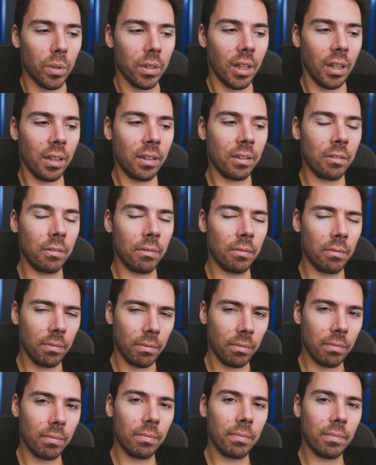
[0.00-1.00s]
We're done.
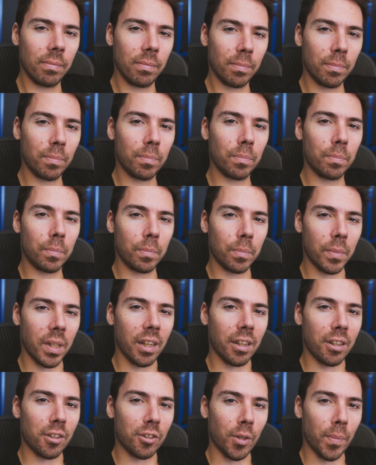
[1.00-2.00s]

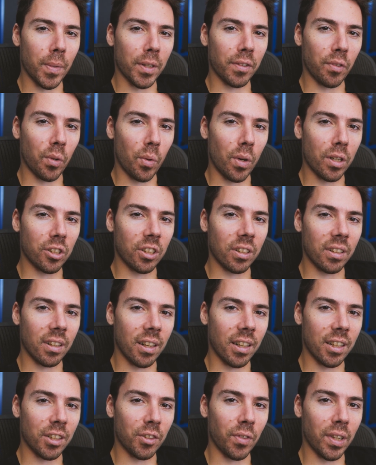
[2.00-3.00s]
Thank you so much for watching
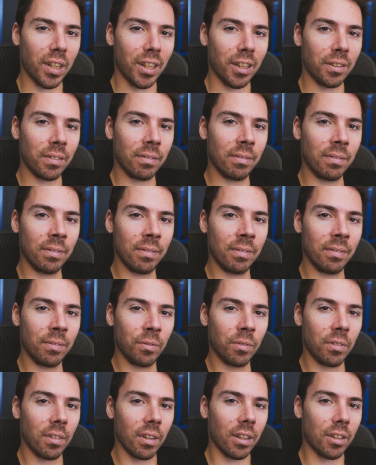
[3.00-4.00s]
today's video.
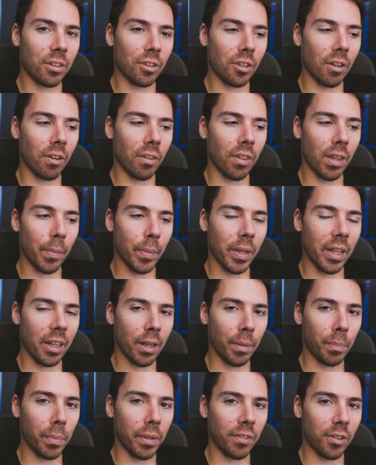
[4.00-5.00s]
Consider thumbing it
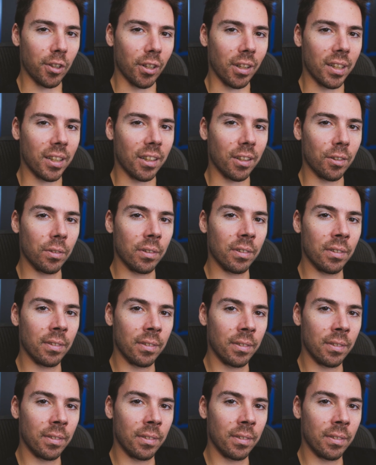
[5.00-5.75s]
up if you liked it.